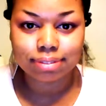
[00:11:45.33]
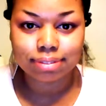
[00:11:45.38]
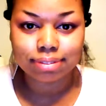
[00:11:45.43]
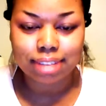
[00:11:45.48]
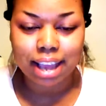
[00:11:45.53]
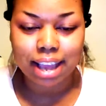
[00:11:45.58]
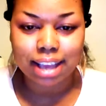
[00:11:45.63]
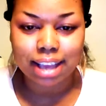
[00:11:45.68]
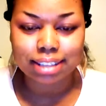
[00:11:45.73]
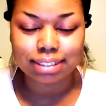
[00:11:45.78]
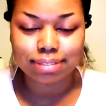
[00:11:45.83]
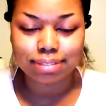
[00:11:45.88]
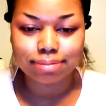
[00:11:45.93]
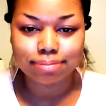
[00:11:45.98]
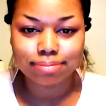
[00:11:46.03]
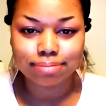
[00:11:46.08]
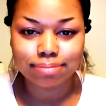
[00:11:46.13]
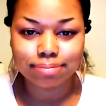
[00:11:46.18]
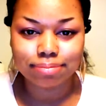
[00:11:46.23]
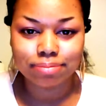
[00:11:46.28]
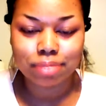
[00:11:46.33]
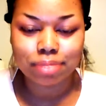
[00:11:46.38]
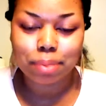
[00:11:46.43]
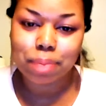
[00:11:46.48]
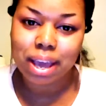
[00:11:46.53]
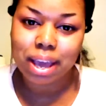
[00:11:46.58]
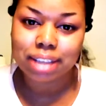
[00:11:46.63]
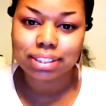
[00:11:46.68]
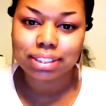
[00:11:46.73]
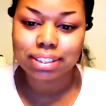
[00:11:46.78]
Thanks,
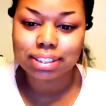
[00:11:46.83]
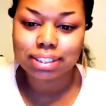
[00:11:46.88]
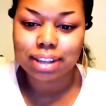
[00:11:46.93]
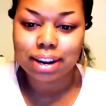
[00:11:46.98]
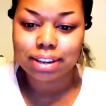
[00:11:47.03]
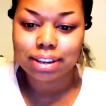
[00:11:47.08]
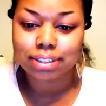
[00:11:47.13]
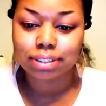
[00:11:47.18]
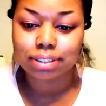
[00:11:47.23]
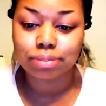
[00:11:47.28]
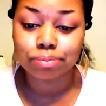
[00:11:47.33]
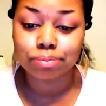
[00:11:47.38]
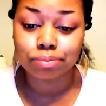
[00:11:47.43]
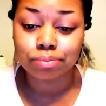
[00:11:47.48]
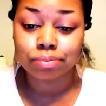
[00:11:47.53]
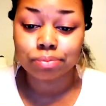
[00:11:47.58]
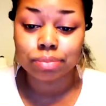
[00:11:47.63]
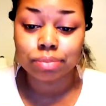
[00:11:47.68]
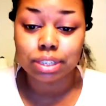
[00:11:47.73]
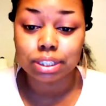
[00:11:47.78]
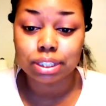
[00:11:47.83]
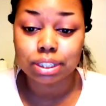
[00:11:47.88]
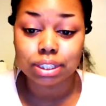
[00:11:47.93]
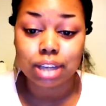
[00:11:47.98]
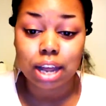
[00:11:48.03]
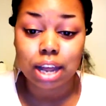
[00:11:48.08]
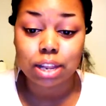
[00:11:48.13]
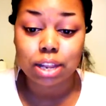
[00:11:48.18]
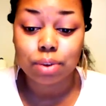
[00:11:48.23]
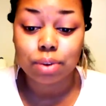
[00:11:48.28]
Pants and Skirts. This is
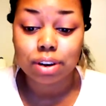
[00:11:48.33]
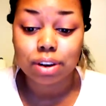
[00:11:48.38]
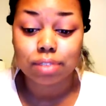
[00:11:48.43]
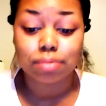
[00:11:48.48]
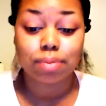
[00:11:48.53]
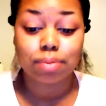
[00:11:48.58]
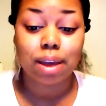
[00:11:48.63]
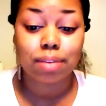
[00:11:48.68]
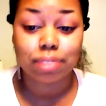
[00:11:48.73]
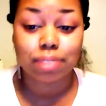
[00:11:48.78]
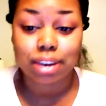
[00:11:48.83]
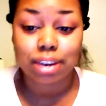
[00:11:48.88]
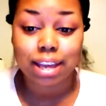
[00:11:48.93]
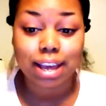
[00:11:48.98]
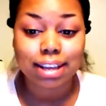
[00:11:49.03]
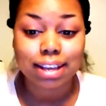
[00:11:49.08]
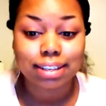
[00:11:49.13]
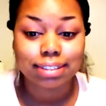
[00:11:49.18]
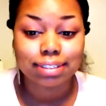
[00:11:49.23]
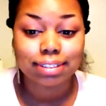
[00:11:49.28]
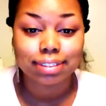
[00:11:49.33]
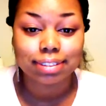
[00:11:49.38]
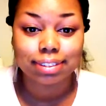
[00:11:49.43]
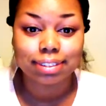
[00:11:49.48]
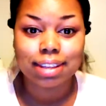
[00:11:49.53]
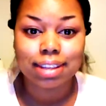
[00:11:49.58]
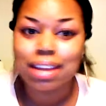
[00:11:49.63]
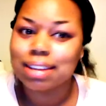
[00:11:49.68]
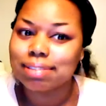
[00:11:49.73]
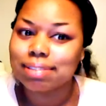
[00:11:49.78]
another one of my videos.
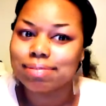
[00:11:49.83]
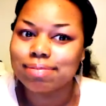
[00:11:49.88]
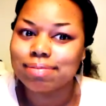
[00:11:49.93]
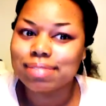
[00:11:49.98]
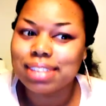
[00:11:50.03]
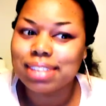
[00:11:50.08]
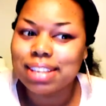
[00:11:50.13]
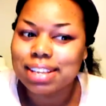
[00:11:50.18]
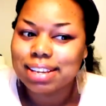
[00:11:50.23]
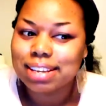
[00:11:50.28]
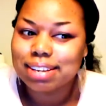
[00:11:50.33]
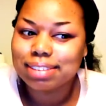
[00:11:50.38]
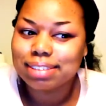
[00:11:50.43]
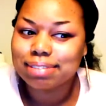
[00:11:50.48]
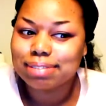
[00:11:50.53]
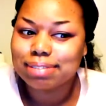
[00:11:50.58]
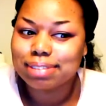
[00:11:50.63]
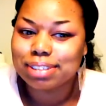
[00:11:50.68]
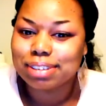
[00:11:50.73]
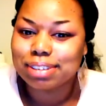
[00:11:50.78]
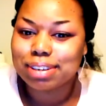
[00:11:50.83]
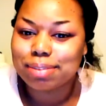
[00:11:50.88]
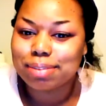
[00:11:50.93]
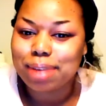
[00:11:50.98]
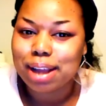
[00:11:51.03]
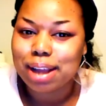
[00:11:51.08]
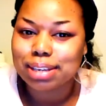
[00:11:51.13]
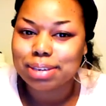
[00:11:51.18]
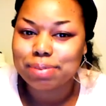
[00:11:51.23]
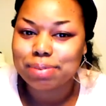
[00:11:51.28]
Trudy
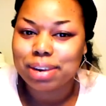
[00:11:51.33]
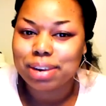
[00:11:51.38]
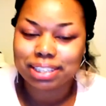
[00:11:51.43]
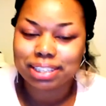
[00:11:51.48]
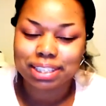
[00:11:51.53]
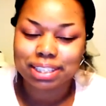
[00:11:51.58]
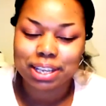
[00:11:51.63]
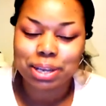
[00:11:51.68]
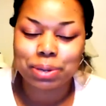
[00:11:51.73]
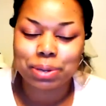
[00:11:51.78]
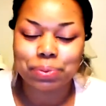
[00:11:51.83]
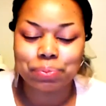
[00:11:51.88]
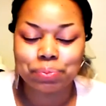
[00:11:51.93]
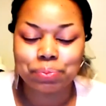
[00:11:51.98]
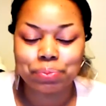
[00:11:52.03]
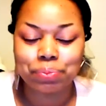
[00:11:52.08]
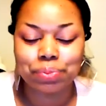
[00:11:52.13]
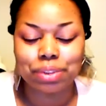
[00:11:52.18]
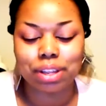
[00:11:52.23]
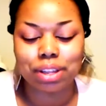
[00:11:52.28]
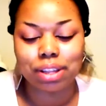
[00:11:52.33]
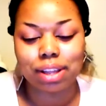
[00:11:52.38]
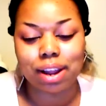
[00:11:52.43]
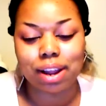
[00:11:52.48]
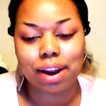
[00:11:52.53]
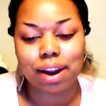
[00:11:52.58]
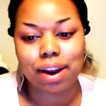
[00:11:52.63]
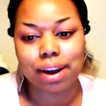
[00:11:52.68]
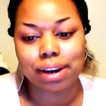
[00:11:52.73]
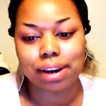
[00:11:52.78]
rocked the right too.
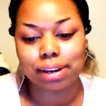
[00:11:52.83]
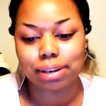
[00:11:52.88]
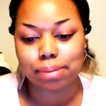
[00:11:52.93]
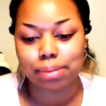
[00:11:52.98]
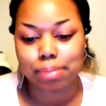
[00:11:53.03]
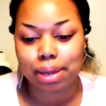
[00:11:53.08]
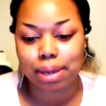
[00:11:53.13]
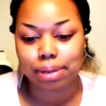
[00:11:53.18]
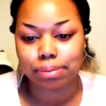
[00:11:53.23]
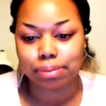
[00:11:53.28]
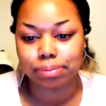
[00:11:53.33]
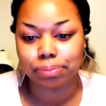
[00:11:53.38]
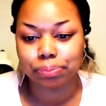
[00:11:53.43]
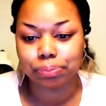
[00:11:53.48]
Alright, I'm out.